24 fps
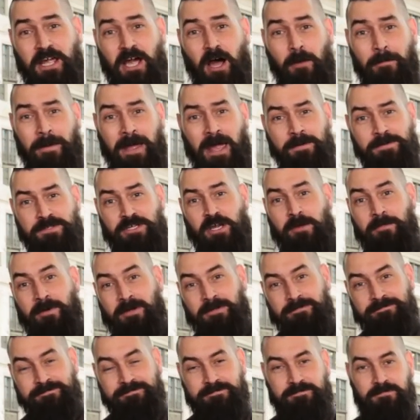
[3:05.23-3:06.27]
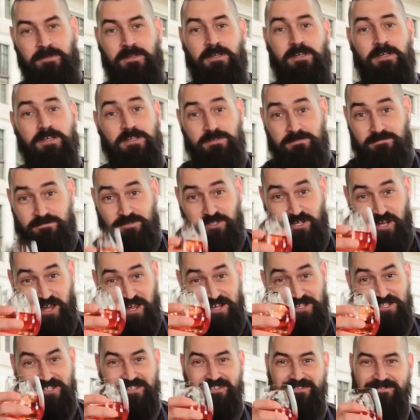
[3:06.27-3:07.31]
Cupcake Jemma.
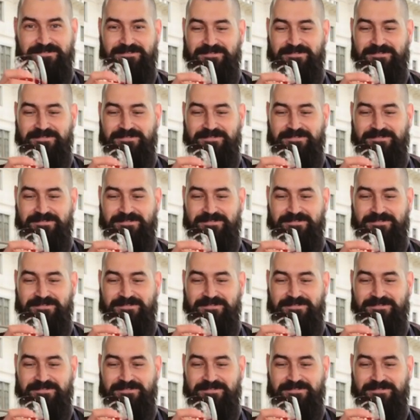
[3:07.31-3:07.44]
Cheers.